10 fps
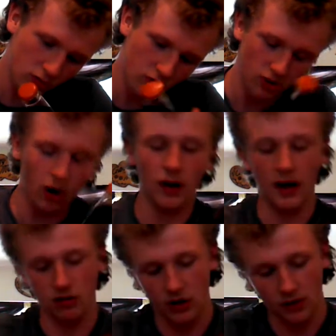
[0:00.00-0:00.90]
see. Oh, it
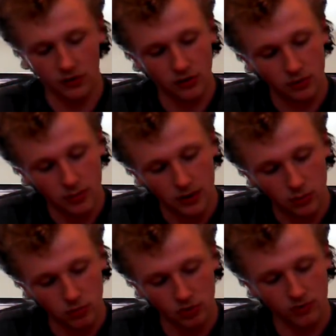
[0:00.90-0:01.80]
actually does. Excuse me, the
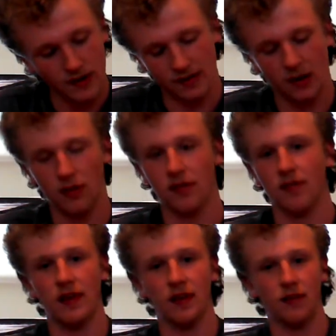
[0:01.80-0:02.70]
nutrition facts. I couldn't
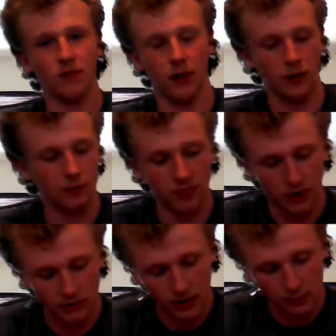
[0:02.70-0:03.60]
see it. It's very,
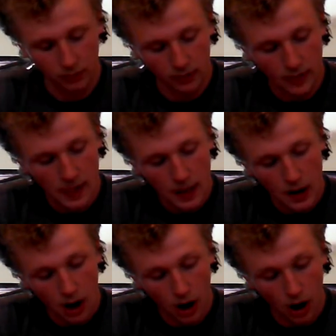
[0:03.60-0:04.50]
very fine print.
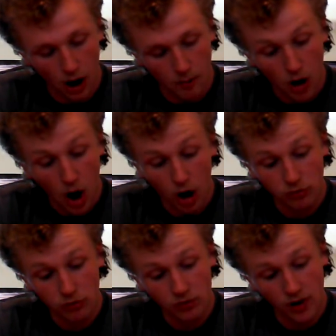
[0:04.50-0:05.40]
Um,
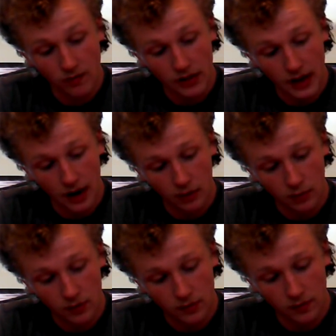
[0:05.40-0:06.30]
170
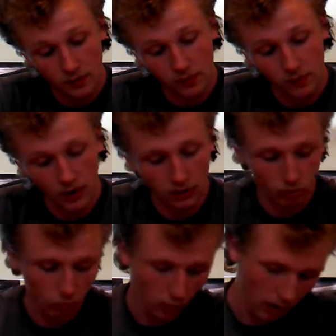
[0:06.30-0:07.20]
calories, and this is a
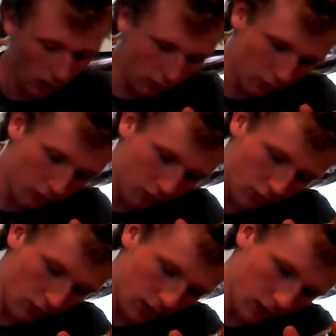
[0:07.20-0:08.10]
12
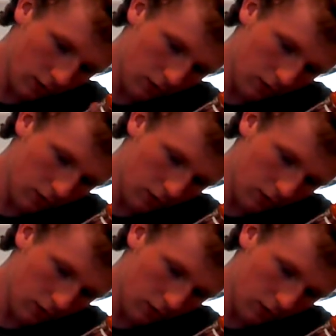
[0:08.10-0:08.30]
fluid ounce